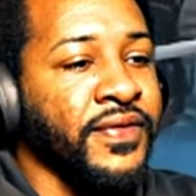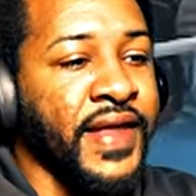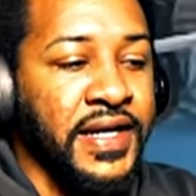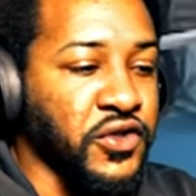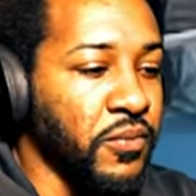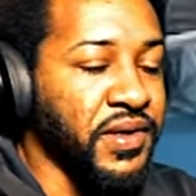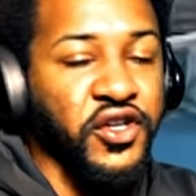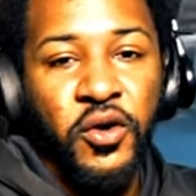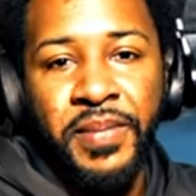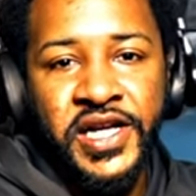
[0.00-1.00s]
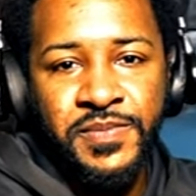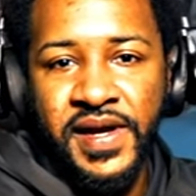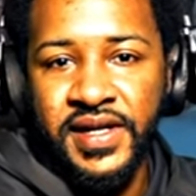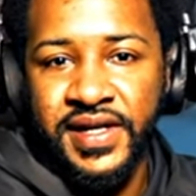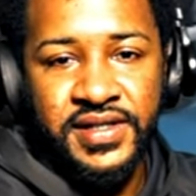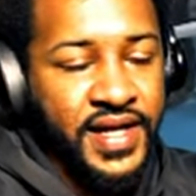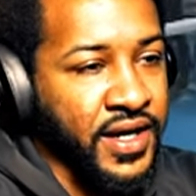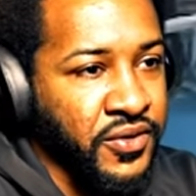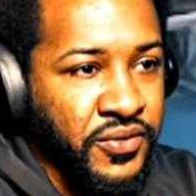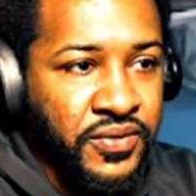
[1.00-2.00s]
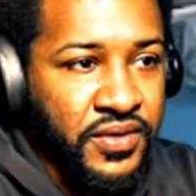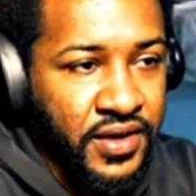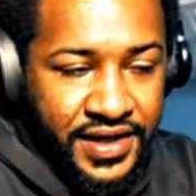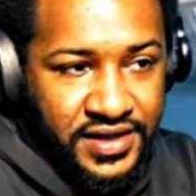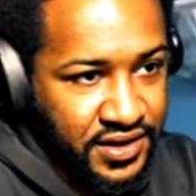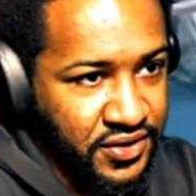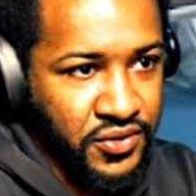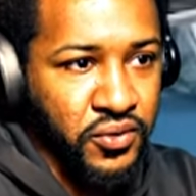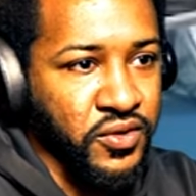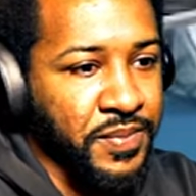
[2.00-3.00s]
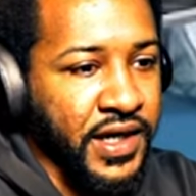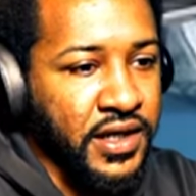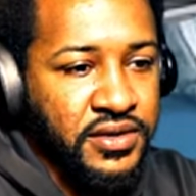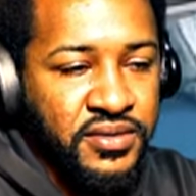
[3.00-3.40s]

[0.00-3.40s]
That's gonna be your best bet against that dude, against this dude, to be honest.